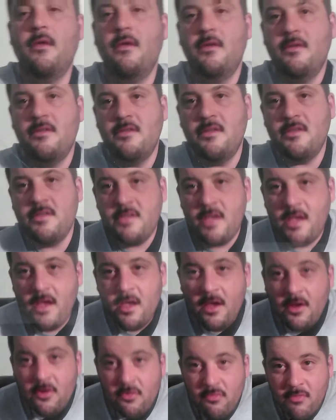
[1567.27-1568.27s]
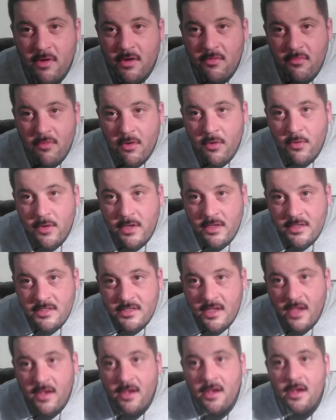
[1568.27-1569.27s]
This is Red Roadie
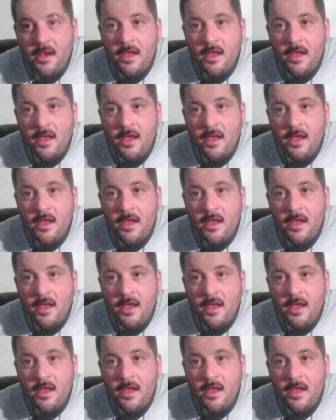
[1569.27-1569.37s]
signing